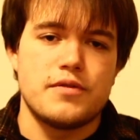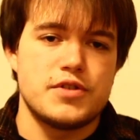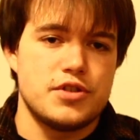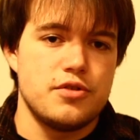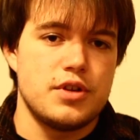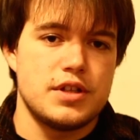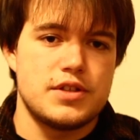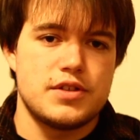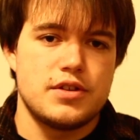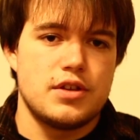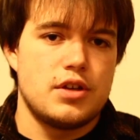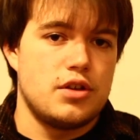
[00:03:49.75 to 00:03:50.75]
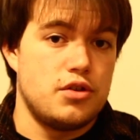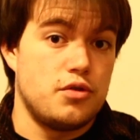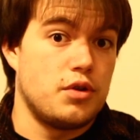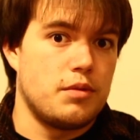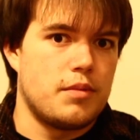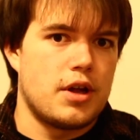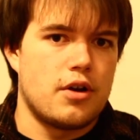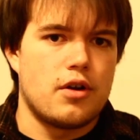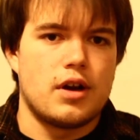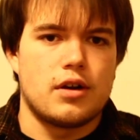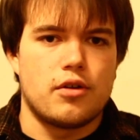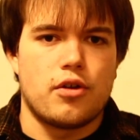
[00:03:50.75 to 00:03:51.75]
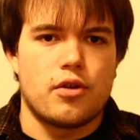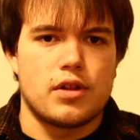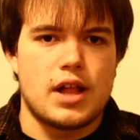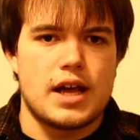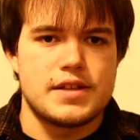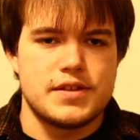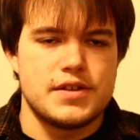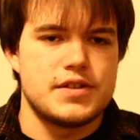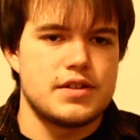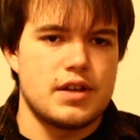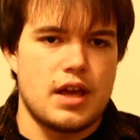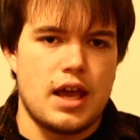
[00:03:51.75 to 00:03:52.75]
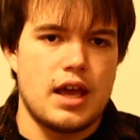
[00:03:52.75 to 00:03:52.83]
students doing better on their classes